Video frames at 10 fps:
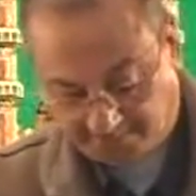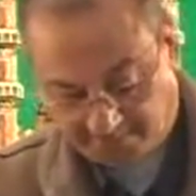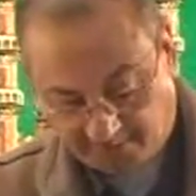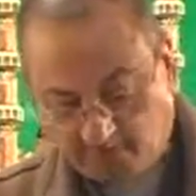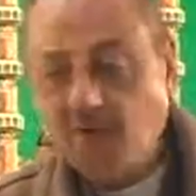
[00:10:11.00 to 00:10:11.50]

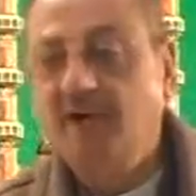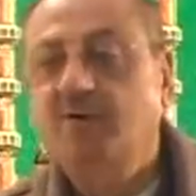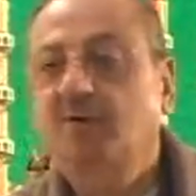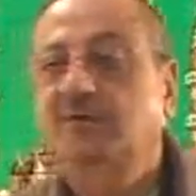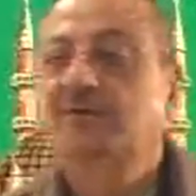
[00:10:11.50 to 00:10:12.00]
You know, I
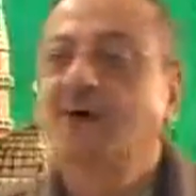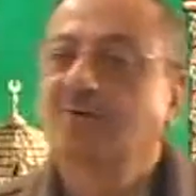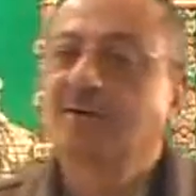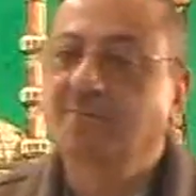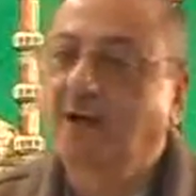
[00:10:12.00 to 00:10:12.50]
wrote it down
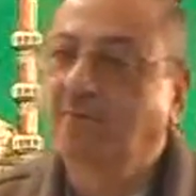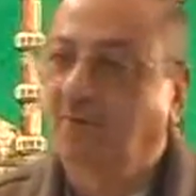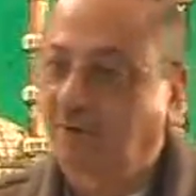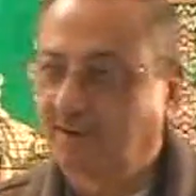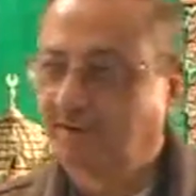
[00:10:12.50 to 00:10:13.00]
in my
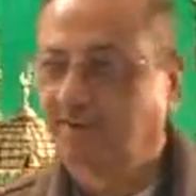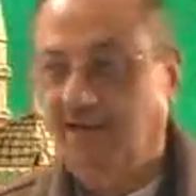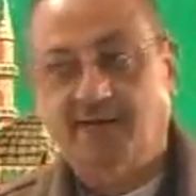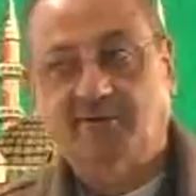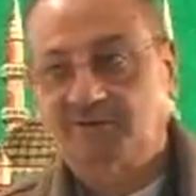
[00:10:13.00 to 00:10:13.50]
book when
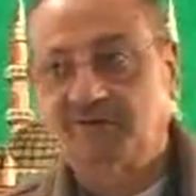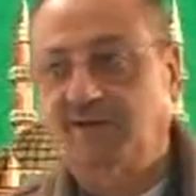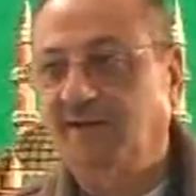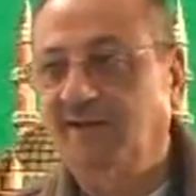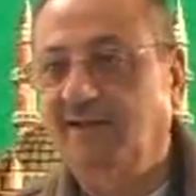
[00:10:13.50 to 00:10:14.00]
I was
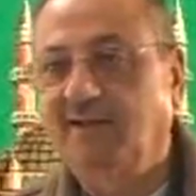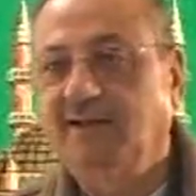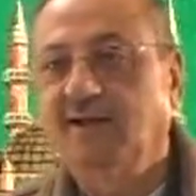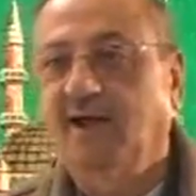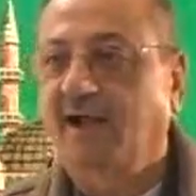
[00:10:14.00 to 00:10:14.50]
studying.
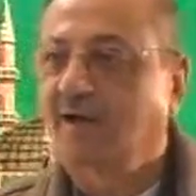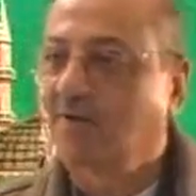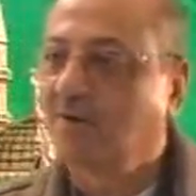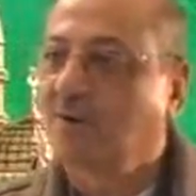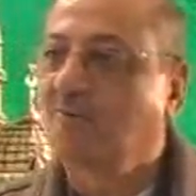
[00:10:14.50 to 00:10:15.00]
I
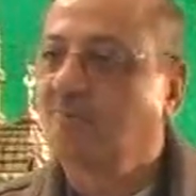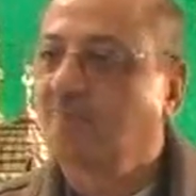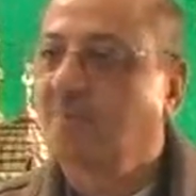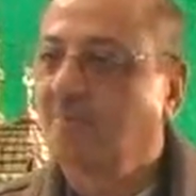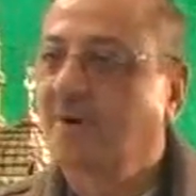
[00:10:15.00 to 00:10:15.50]
wrote down
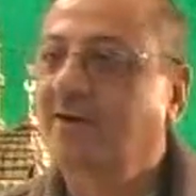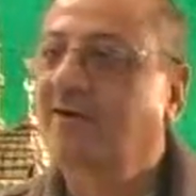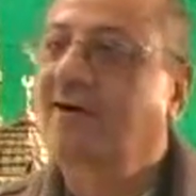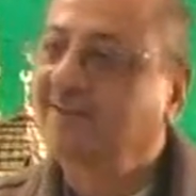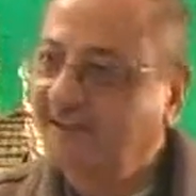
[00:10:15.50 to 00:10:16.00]

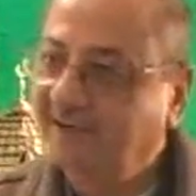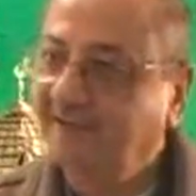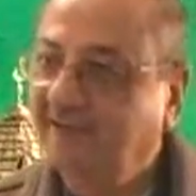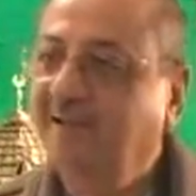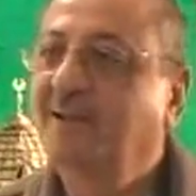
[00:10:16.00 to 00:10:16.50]

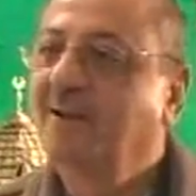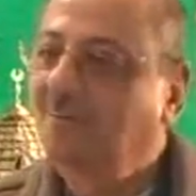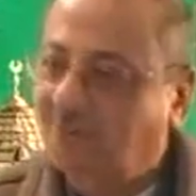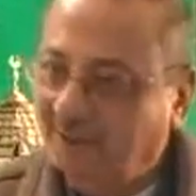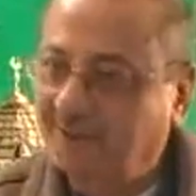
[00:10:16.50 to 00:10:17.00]
maq'adaini
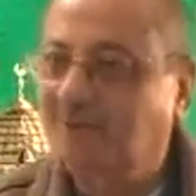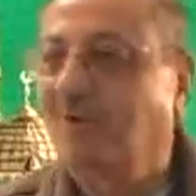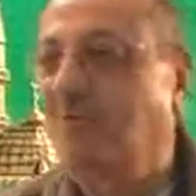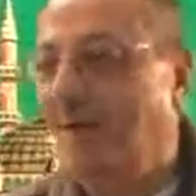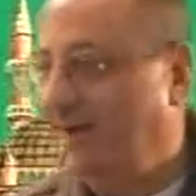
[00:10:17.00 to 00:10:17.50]
plus
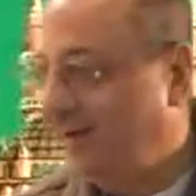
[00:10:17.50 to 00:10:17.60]
huma.